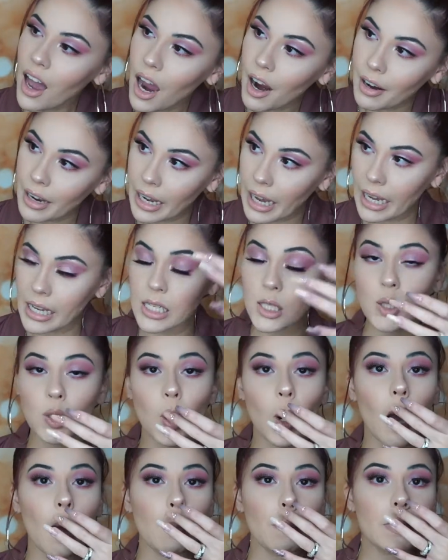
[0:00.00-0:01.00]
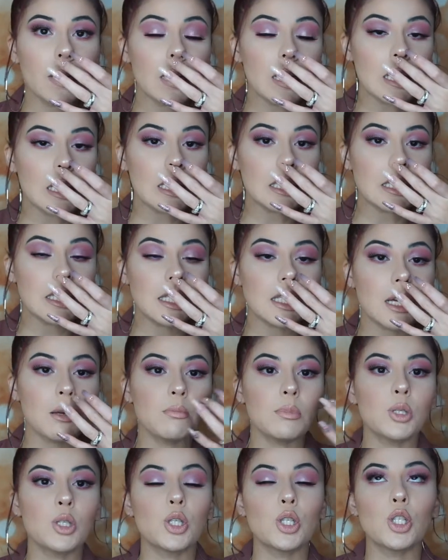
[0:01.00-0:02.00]
all right guys so i'm gonna eat
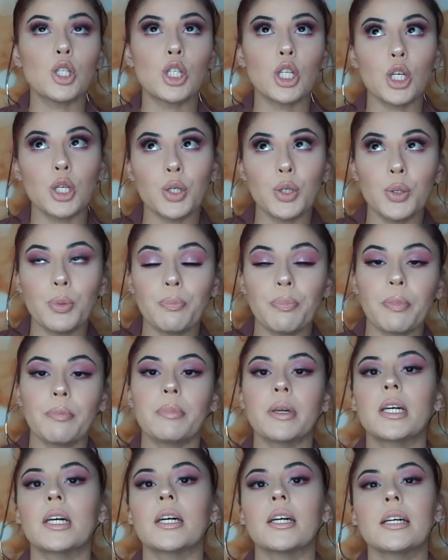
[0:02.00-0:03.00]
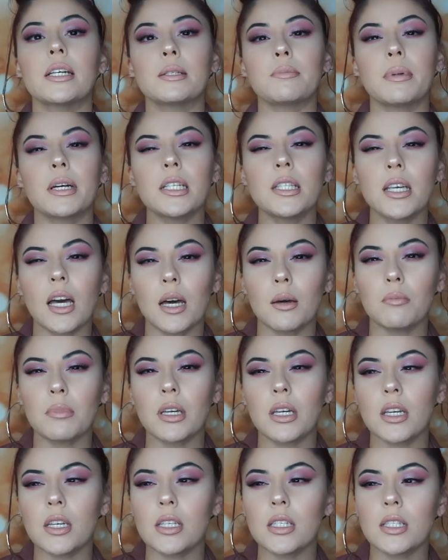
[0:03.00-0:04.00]
some soup because my
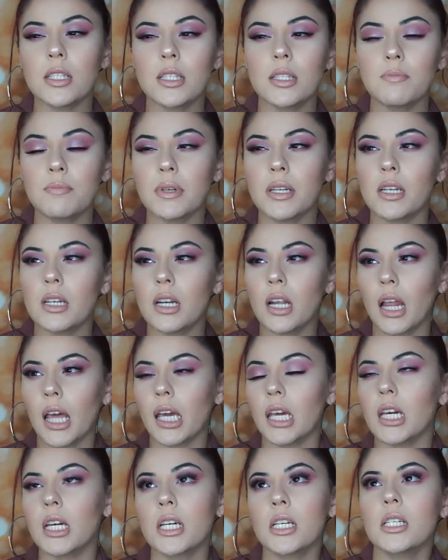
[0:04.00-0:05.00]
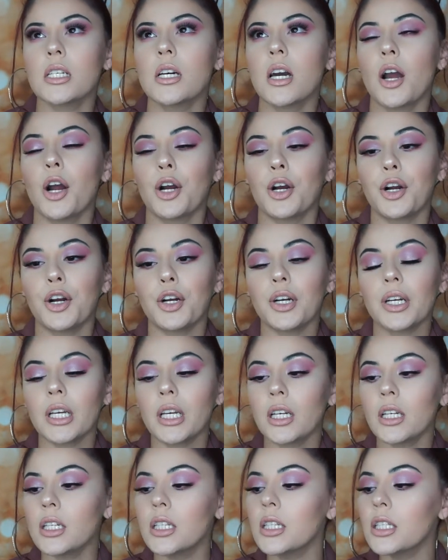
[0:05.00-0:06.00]
tummy it's been like
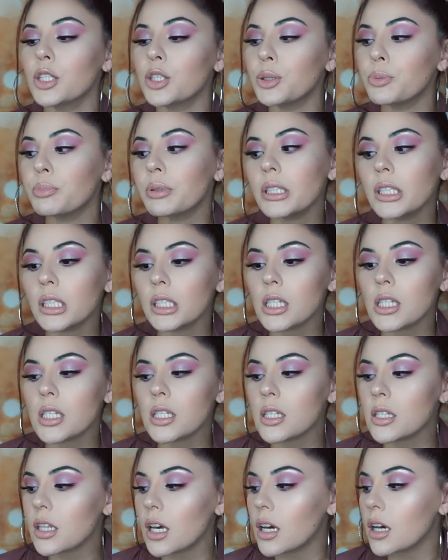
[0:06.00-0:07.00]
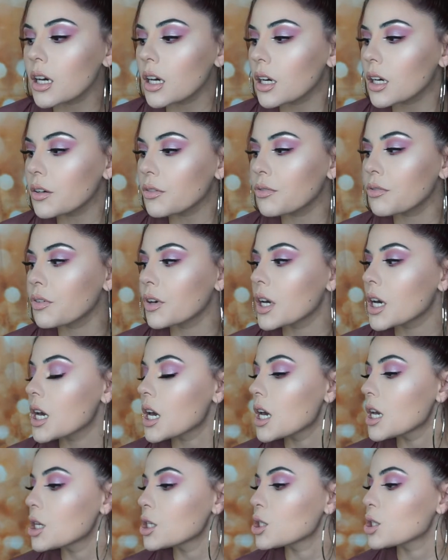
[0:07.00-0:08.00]
hurting a little bit and
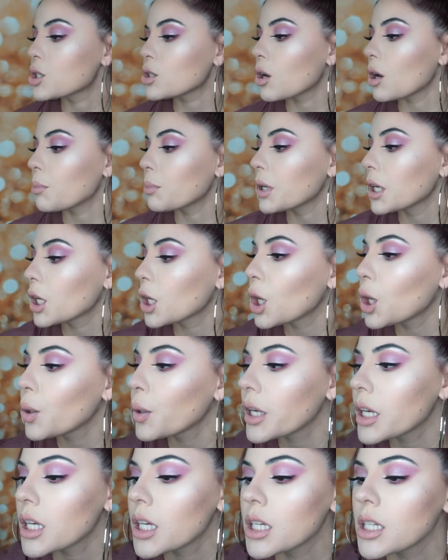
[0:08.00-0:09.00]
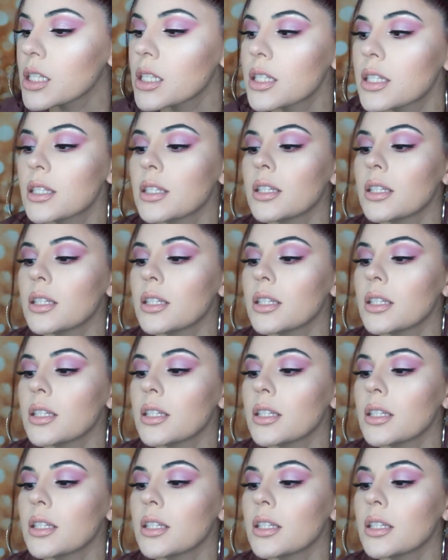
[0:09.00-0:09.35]
stuff. So I'm gonna go eat